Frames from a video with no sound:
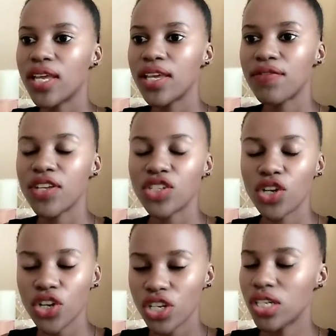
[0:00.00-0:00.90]
if there's
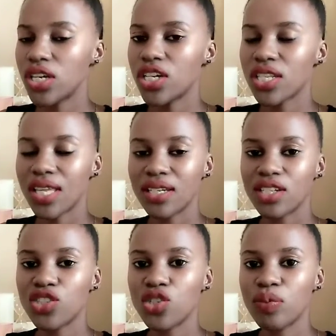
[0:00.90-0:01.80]
any dirt that
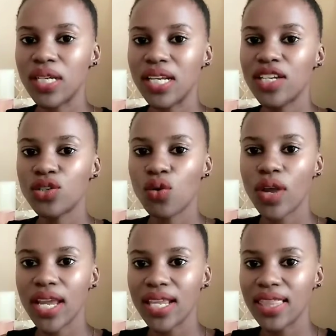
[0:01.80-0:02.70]
needs to be cleaned or
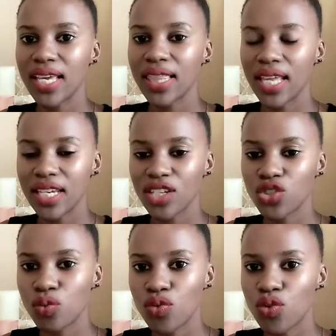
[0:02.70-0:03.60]
anything that needs
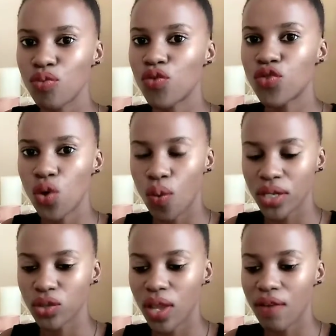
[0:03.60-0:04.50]
to be removed or
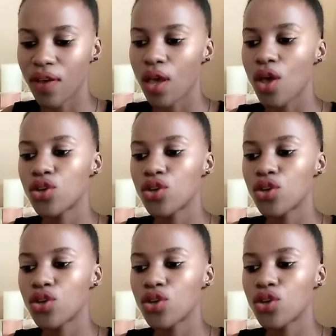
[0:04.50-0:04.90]
whatsoever.